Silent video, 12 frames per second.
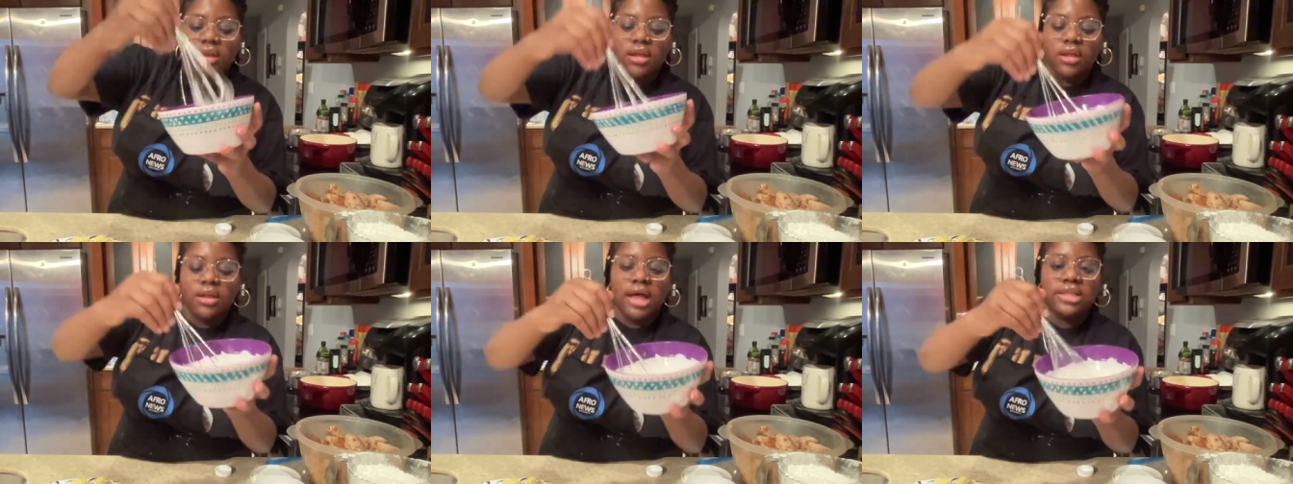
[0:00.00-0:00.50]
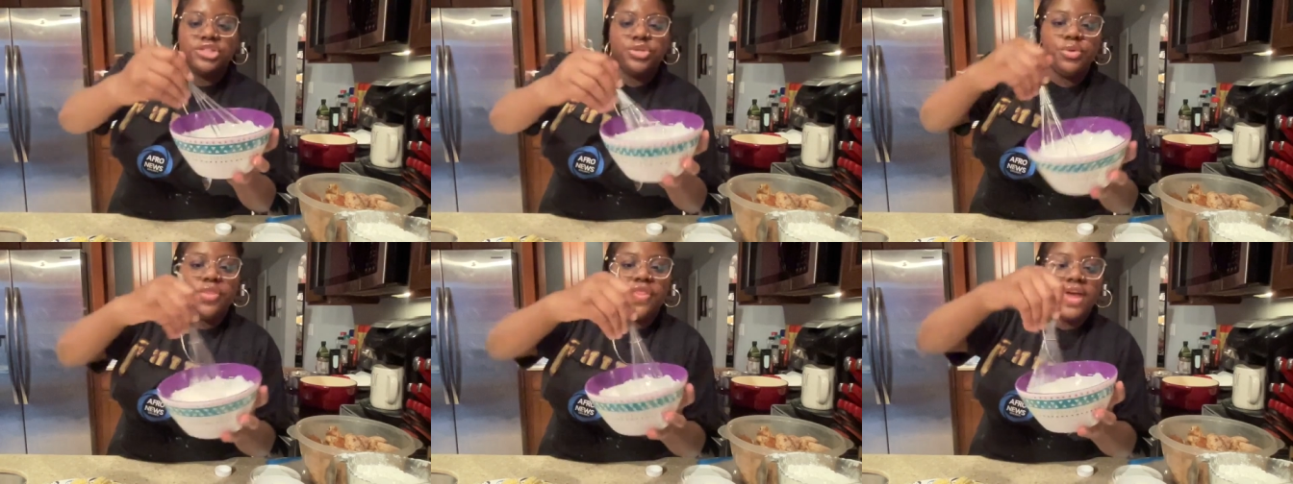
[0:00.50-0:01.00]
Not too
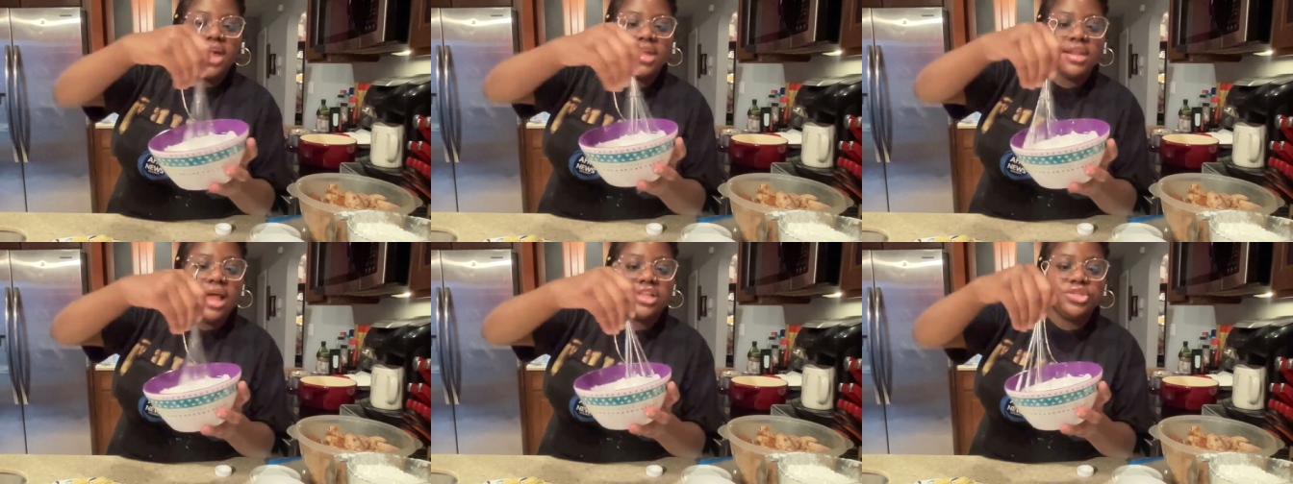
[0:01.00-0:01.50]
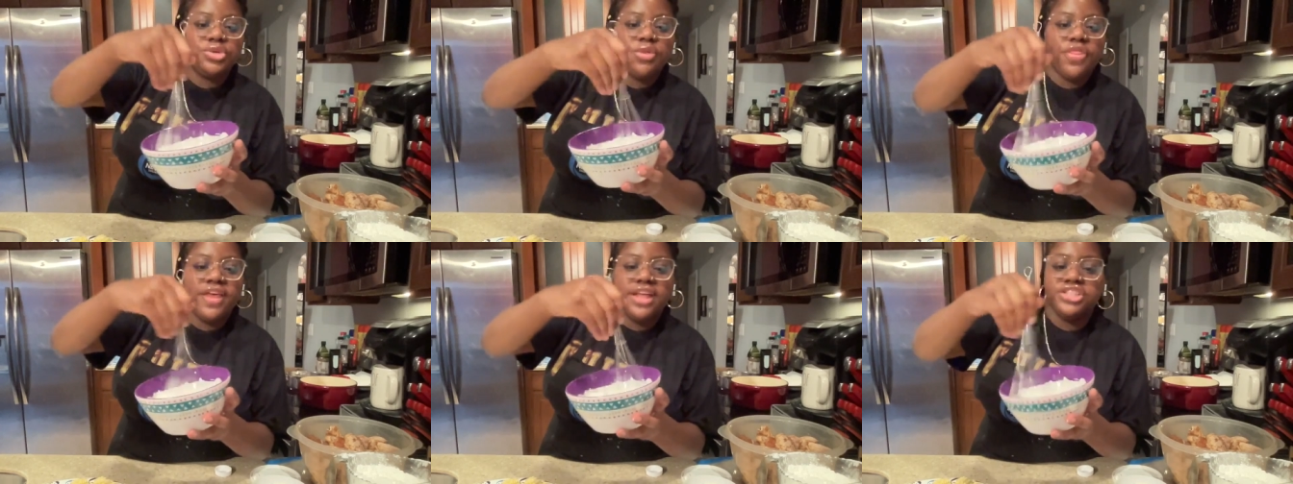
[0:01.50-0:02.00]
thick, not too
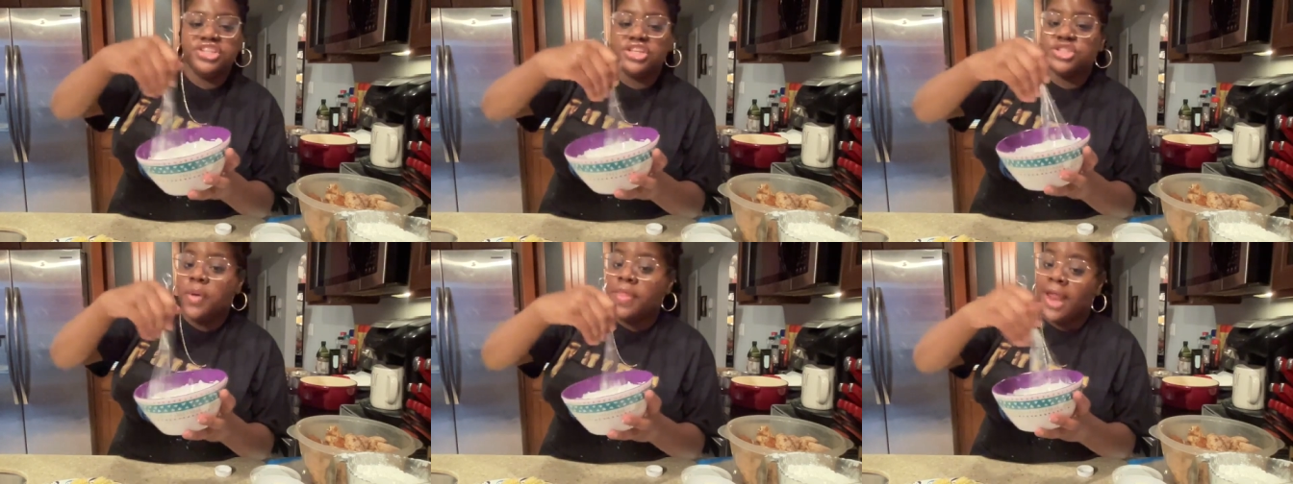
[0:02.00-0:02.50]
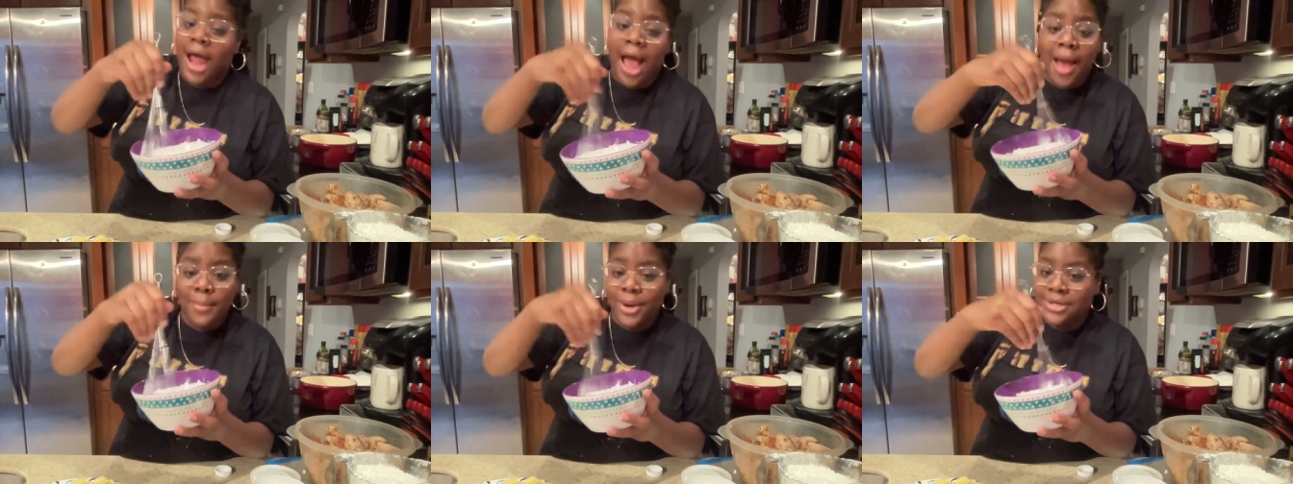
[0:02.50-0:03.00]
thin, just the way that
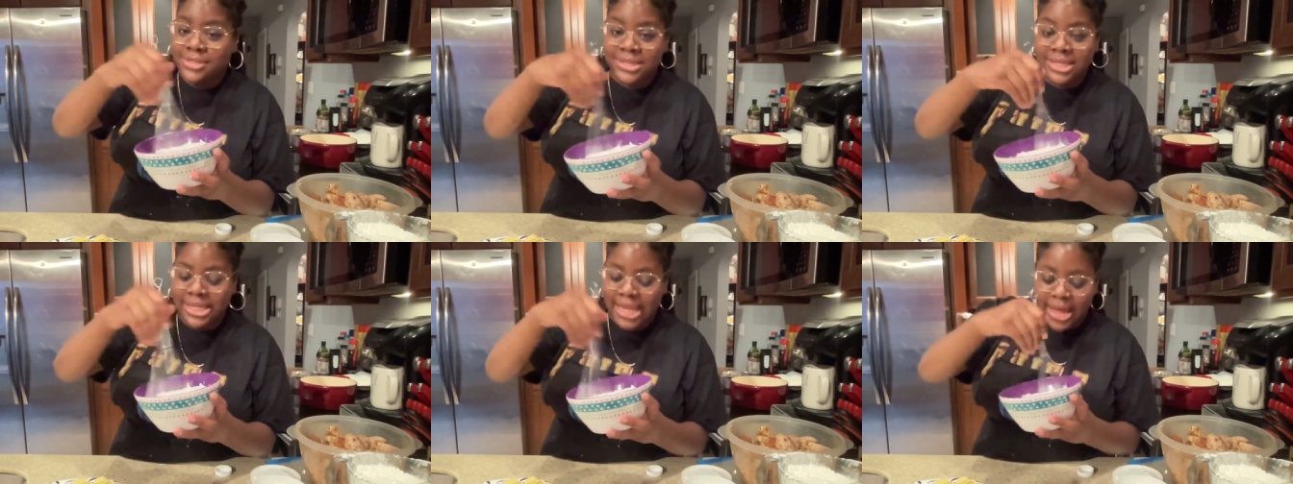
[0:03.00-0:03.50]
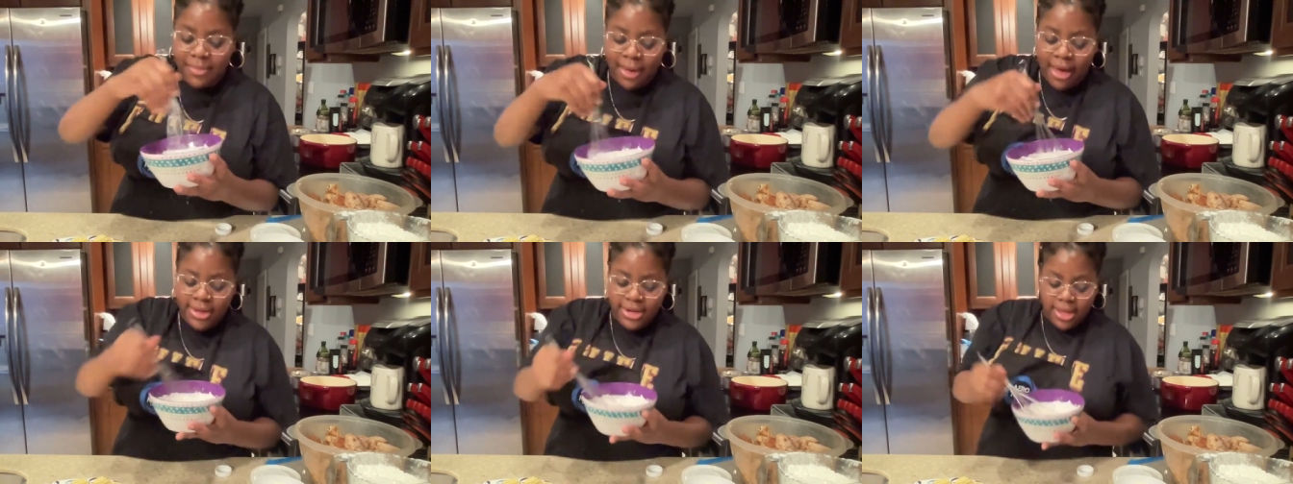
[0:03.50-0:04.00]
I personally like
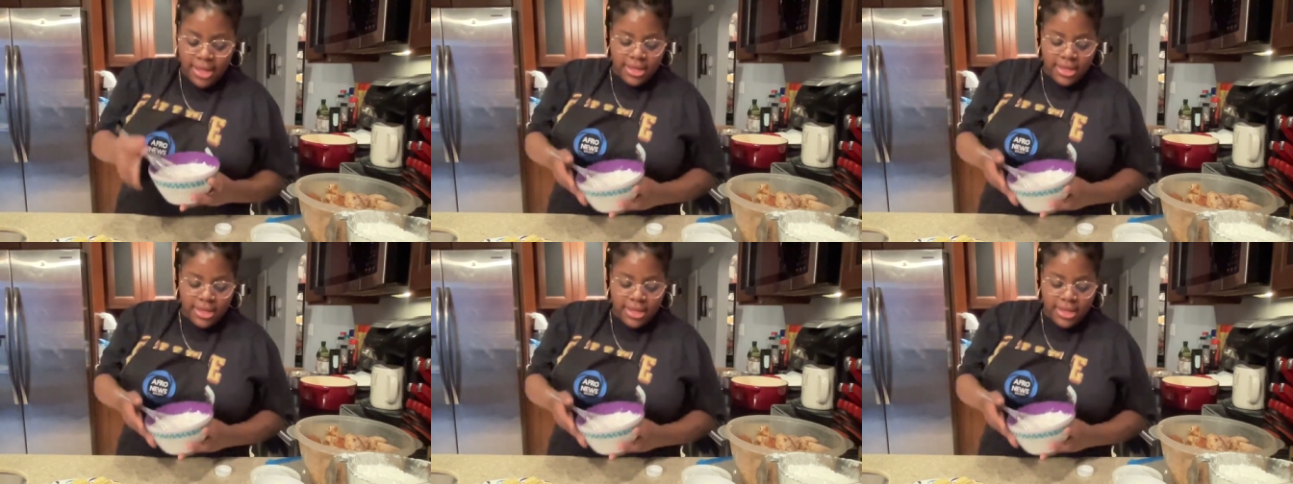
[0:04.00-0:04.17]
mine.